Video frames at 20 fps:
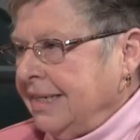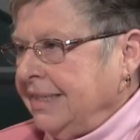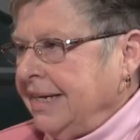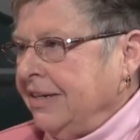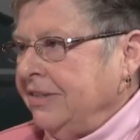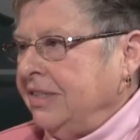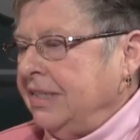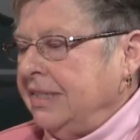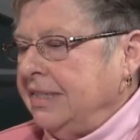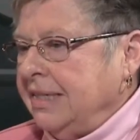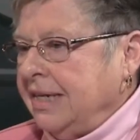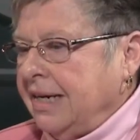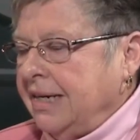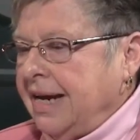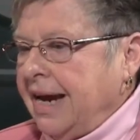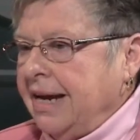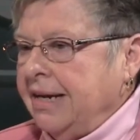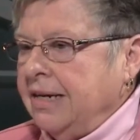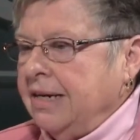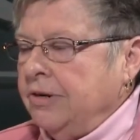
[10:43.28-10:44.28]
Yes, it did.
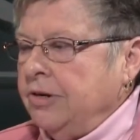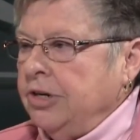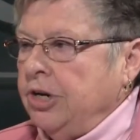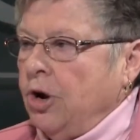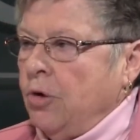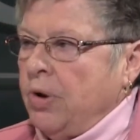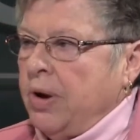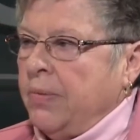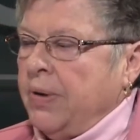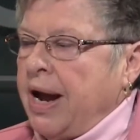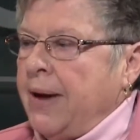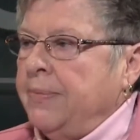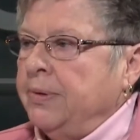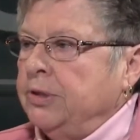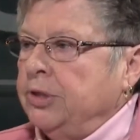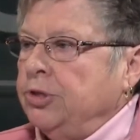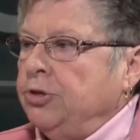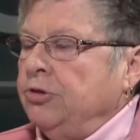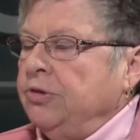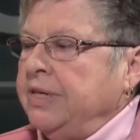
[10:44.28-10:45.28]
And, you know, we were
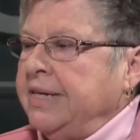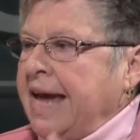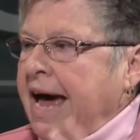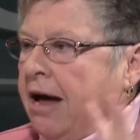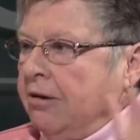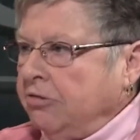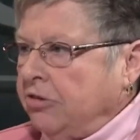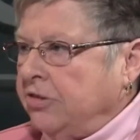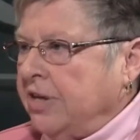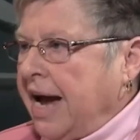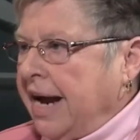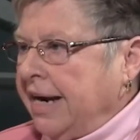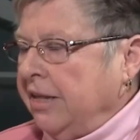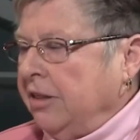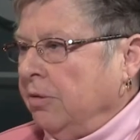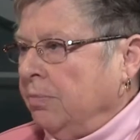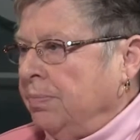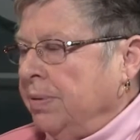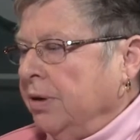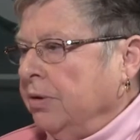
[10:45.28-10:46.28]
able to do the outside
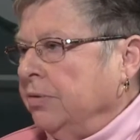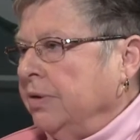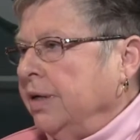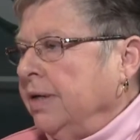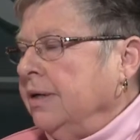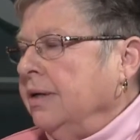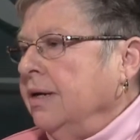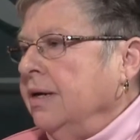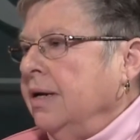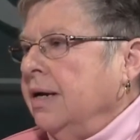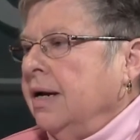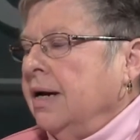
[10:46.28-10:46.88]
of the building